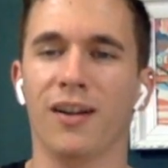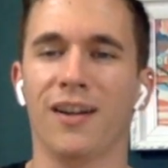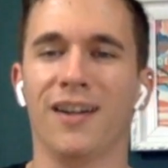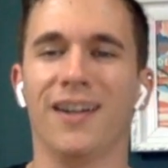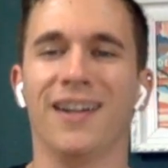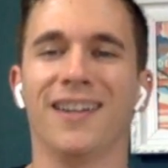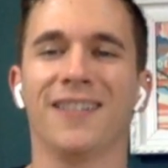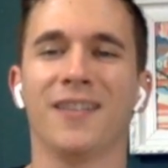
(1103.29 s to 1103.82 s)

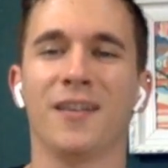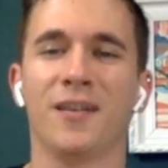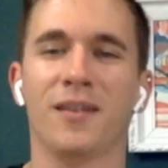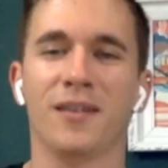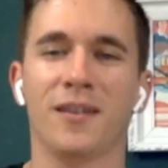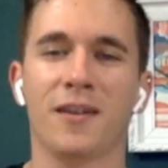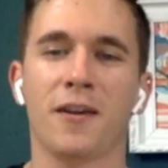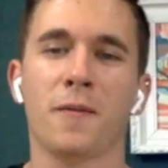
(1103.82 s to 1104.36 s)
Ba
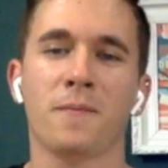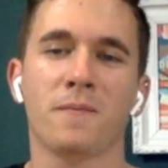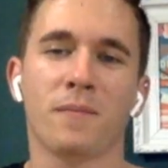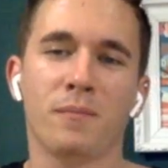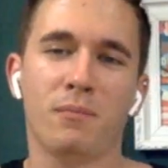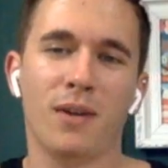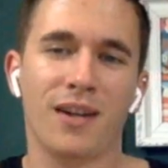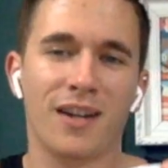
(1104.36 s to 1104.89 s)

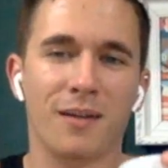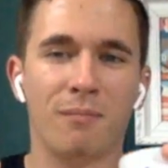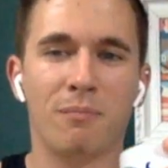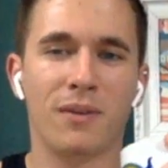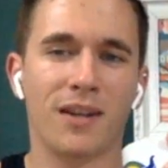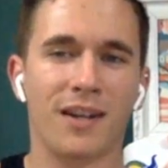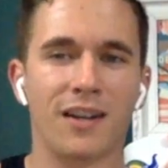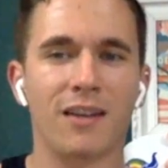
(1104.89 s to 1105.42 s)
da
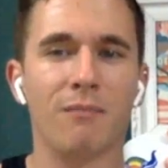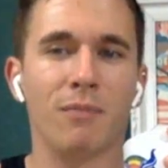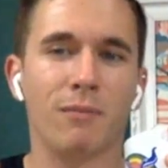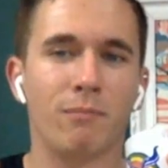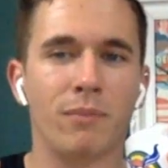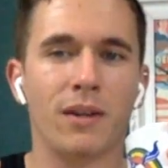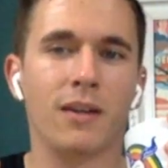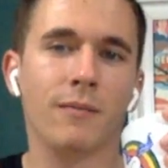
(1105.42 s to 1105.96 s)
ba da ba
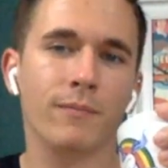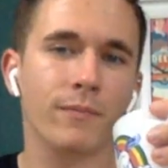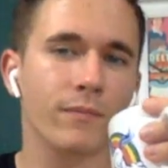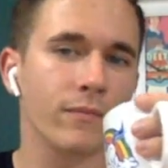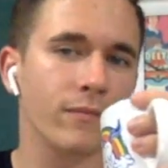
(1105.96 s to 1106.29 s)
ba.